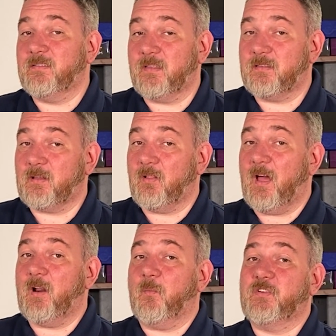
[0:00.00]
the
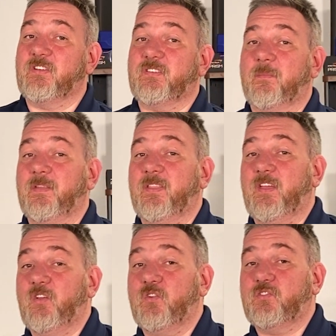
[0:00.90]
Skeleton, which is something
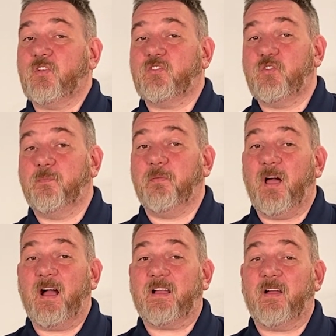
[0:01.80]
they used to
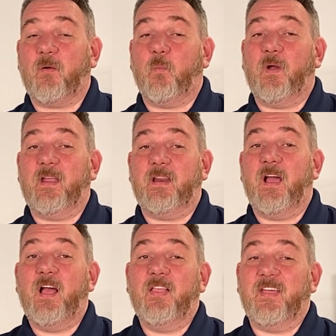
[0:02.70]
block
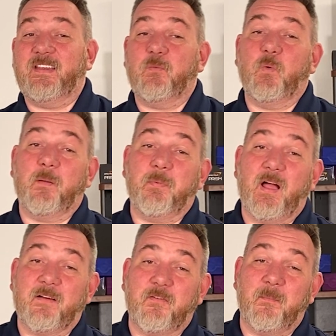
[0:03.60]
when they didn't want to
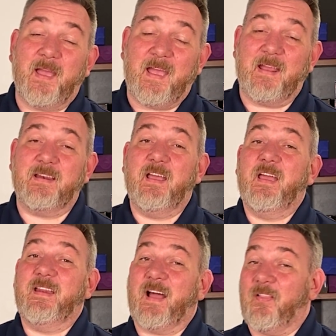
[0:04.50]
block from hand.
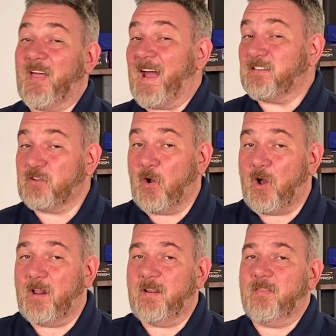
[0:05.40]
Now that's
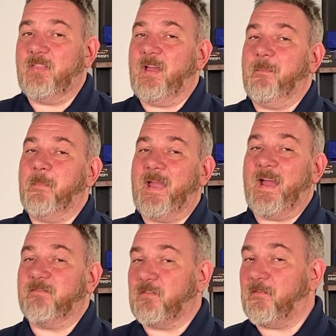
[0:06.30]
gone. They may
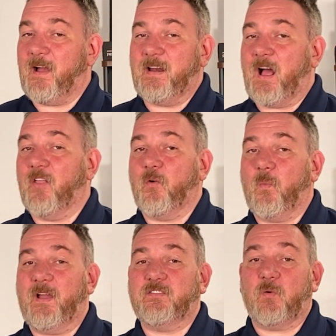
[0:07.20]
have to find other
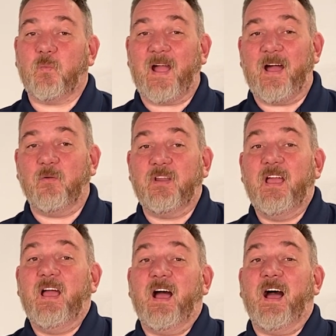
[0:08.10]
ways around
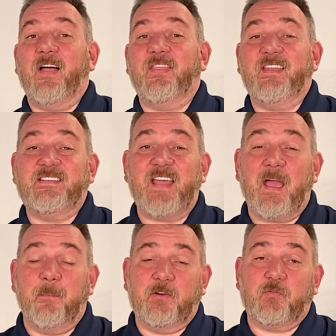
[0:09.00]
the
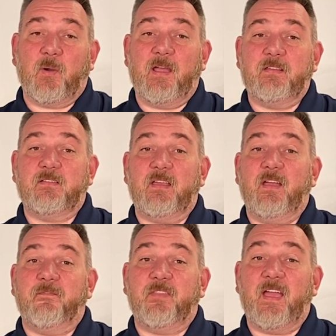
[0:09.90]
damage race
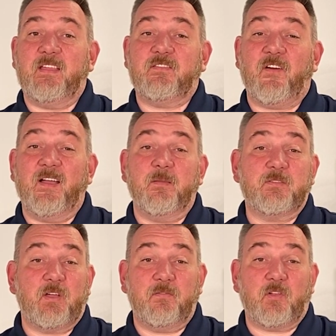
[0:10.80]
if they find
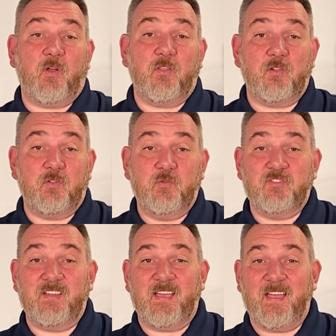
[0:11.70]
themselves on the
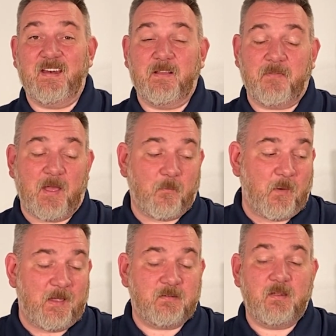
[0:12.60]
losing end of that
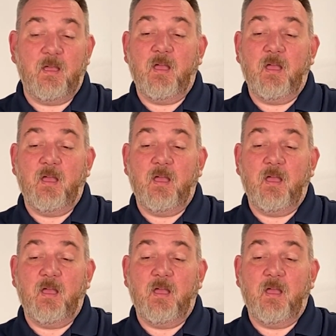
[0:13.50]
race.